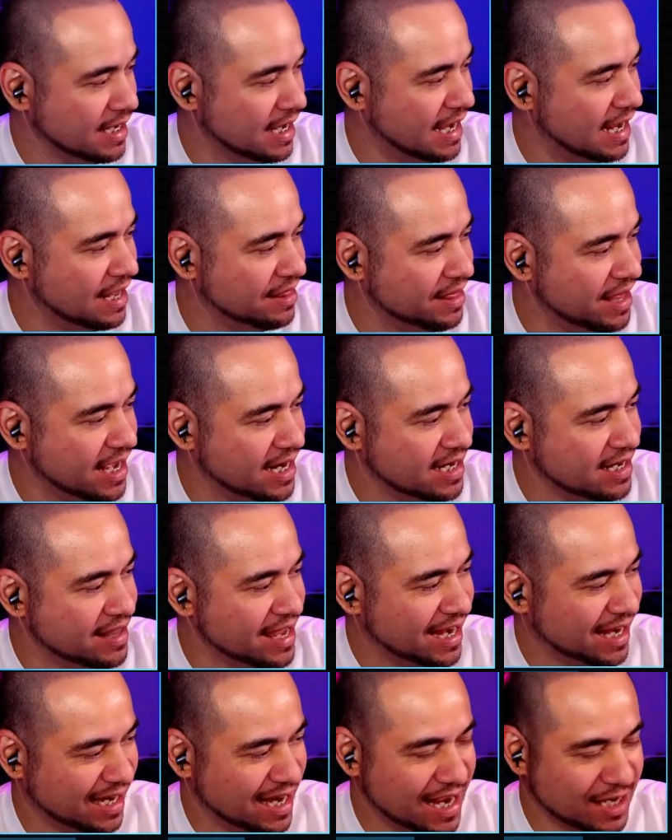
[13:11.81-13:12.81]
And then they
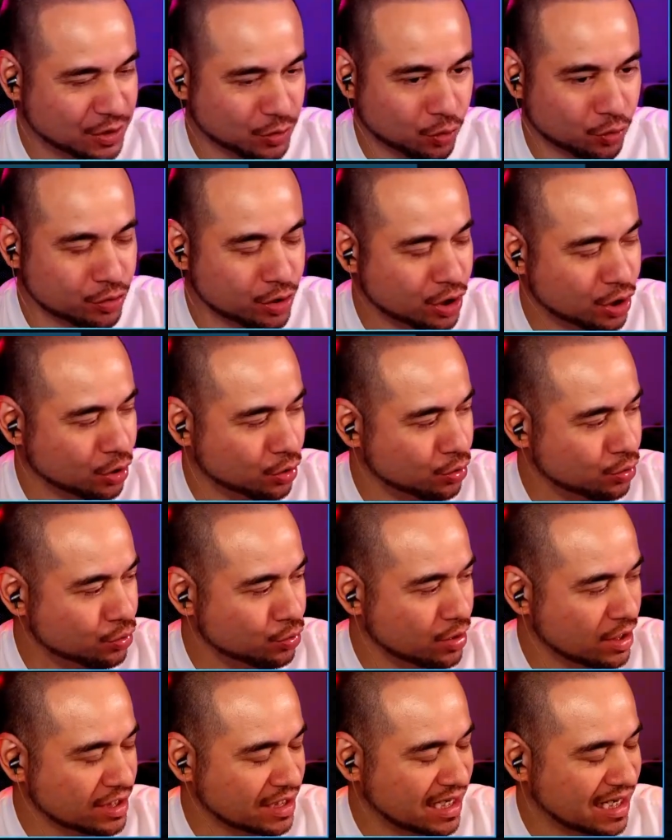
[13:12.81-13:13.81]
collect all the glue,
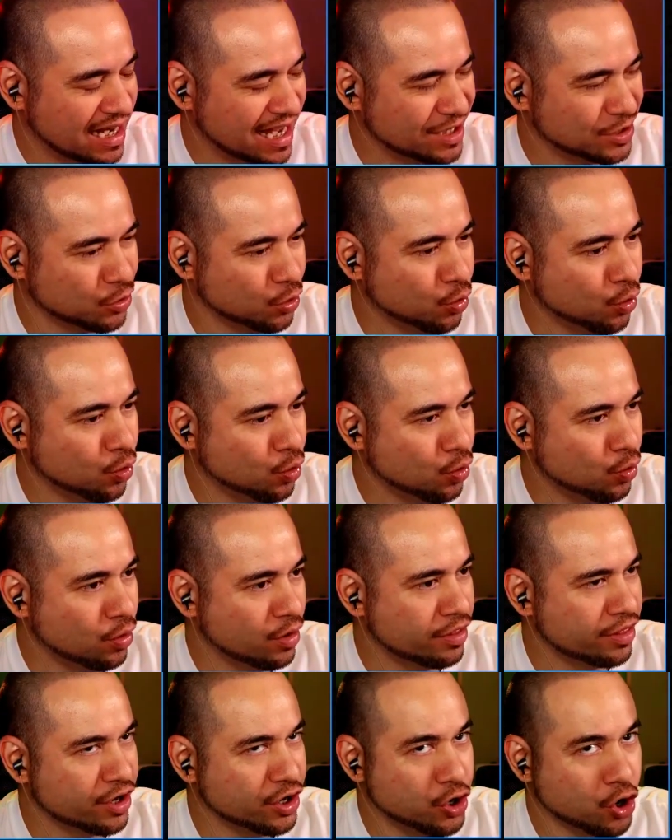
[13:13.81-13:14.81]
collect all
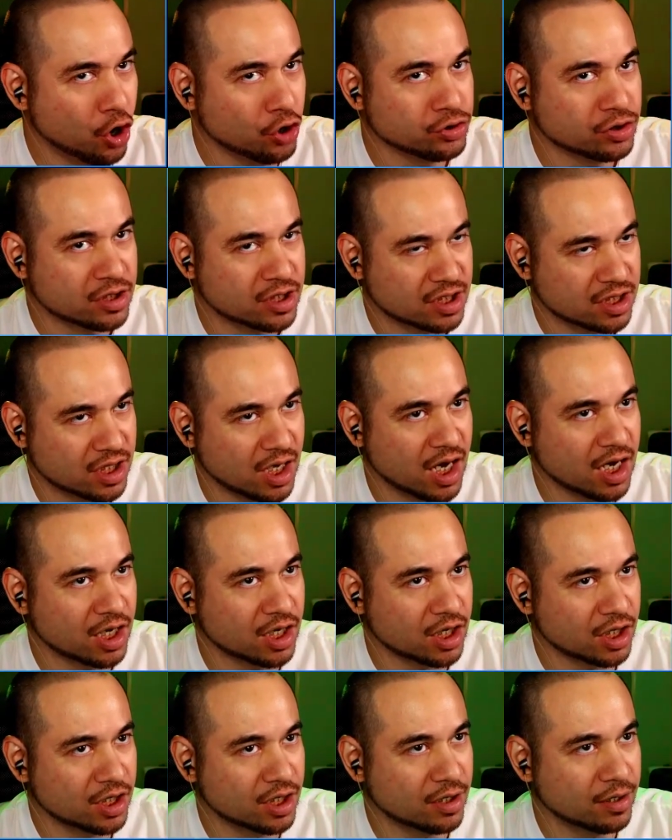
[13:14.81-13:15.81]
the non-stuck